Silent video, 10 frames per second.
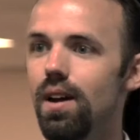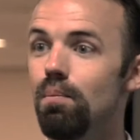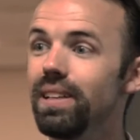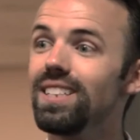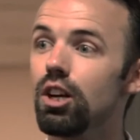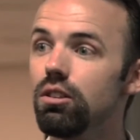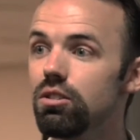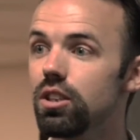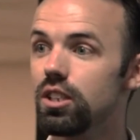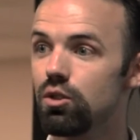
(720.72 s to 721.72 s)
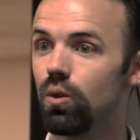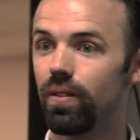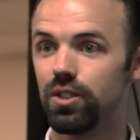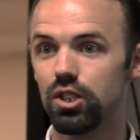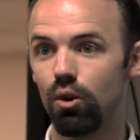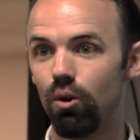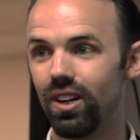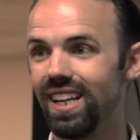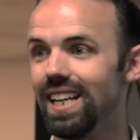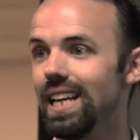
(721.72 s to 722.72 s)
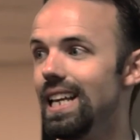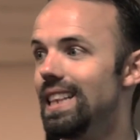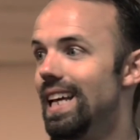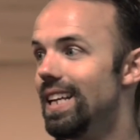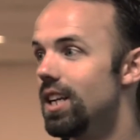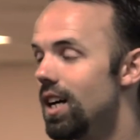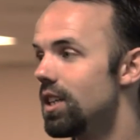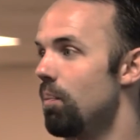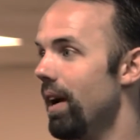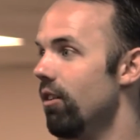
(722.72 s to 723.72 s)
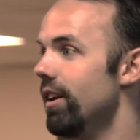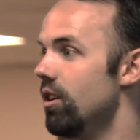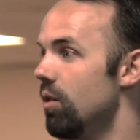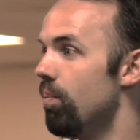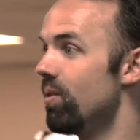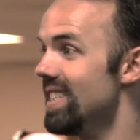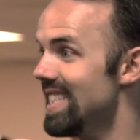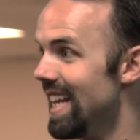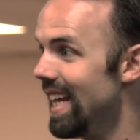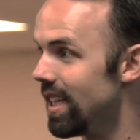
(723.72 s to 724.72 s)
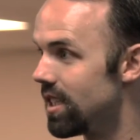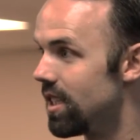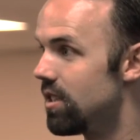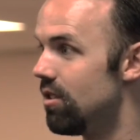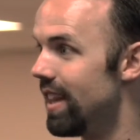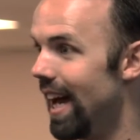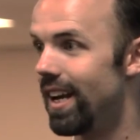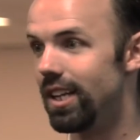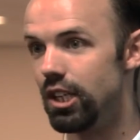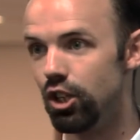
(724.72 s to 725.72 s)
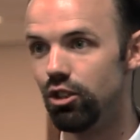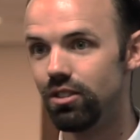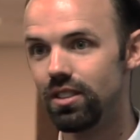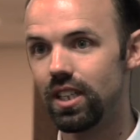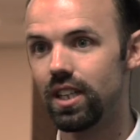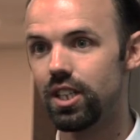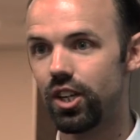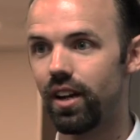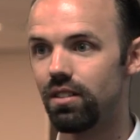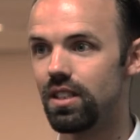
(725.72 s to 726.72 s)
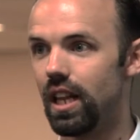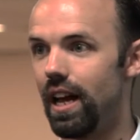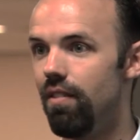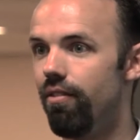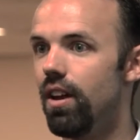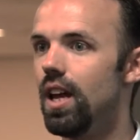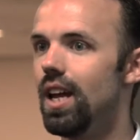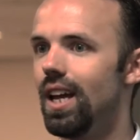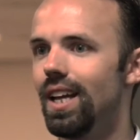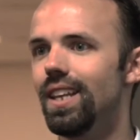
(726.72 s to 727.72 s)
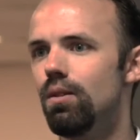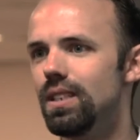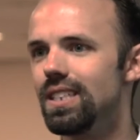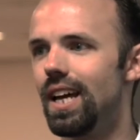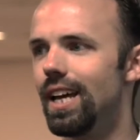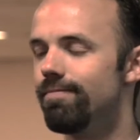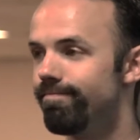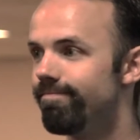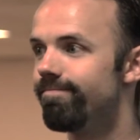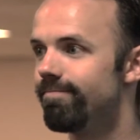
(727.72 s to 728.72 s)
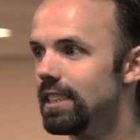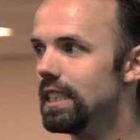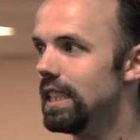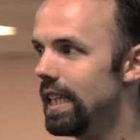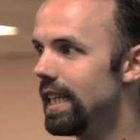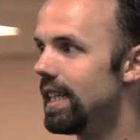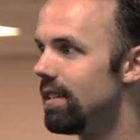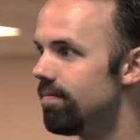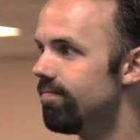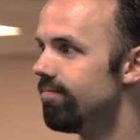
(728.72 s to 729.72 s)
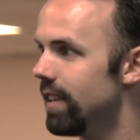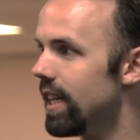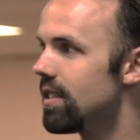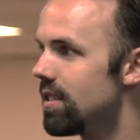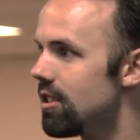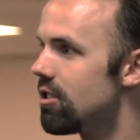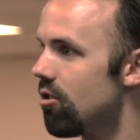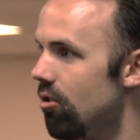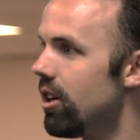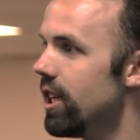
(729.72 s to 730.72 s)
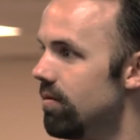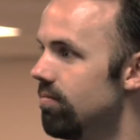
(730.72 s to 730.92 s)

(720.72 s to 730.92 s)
but is also the sort of story that Dr. Perry could present to that adult in the child's life, and they would say, yeah, that's the story.